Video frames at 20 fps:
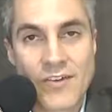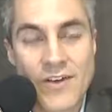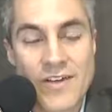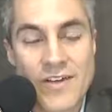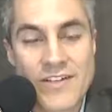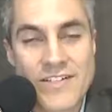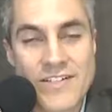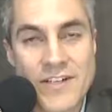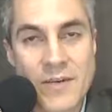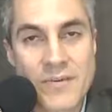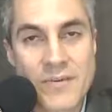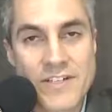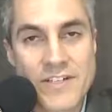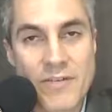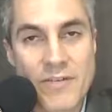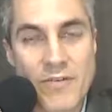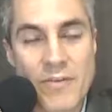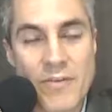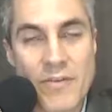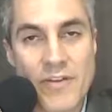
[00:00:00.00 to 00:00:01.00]
and tell me tell
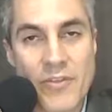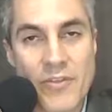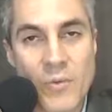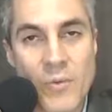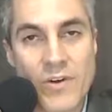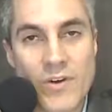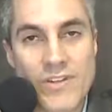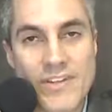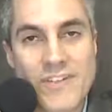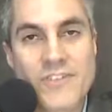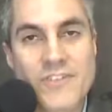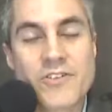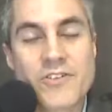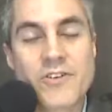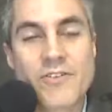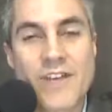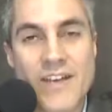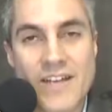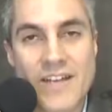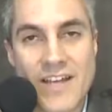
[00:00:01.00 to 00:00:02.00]
me about the work that you're doing
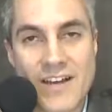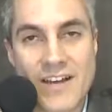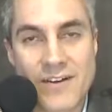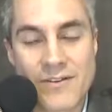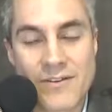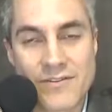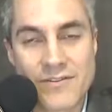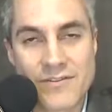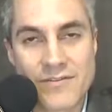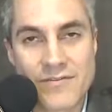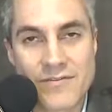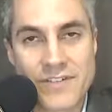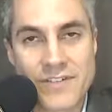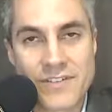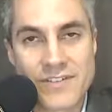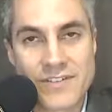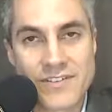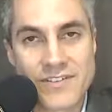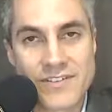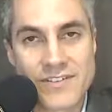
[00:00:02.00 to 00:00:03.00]
right now, Victor.